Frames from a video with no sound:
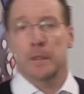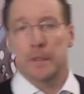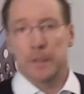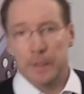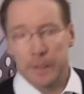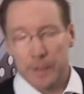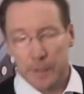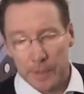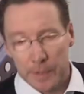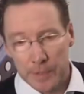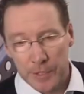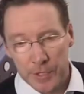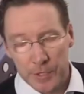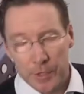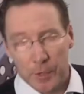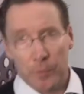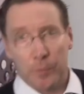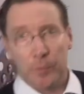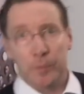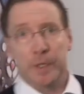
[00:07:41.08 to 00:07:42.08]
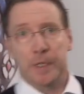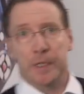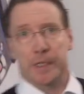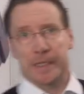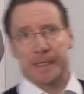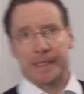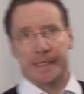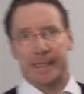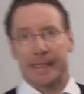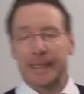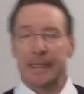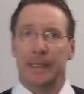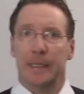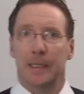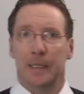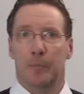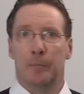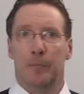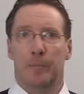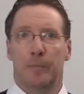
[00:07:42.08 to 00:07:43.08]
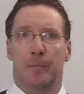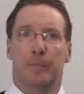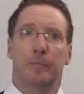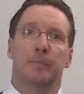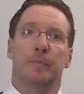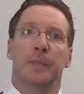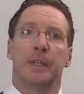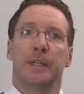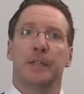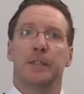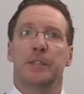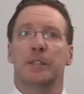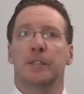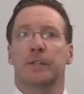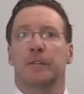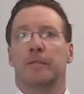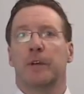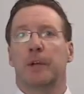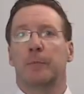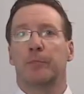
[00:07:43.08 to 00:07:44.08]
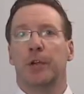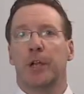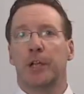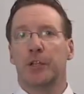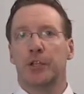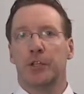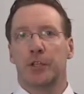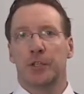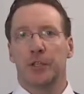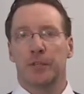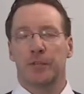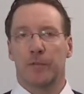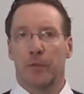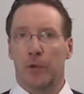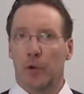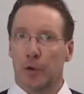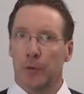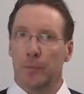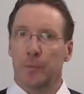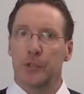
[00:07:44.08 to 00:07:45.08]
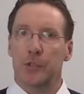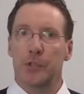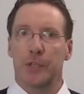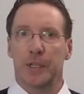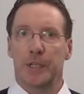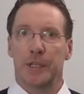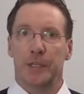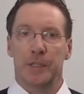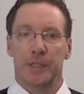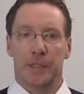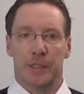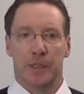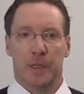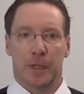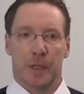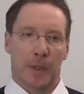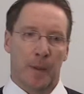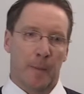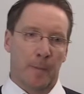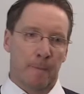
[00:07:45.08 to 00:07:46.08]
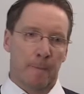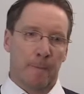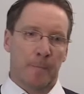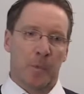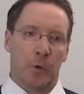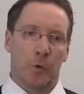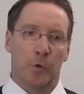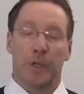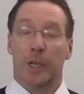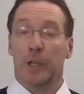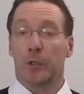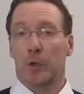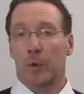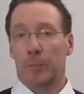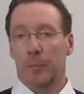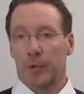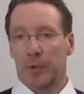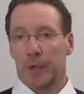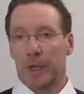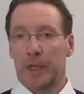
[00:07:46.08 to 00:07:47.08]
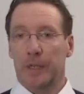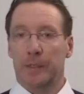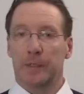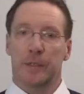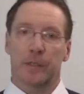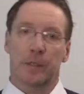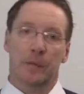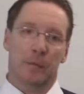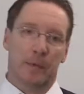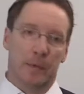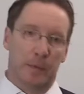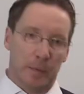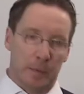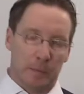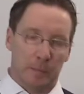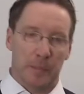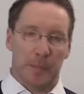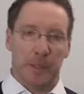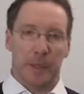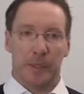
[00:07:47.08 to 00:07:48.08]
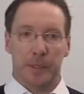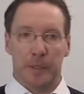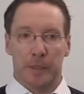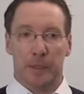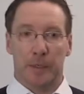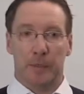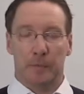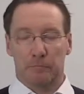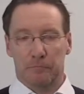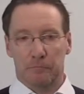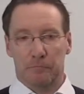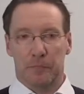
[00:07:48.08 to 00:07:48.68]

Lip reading: The zone C means vibrations for machines who can operate in a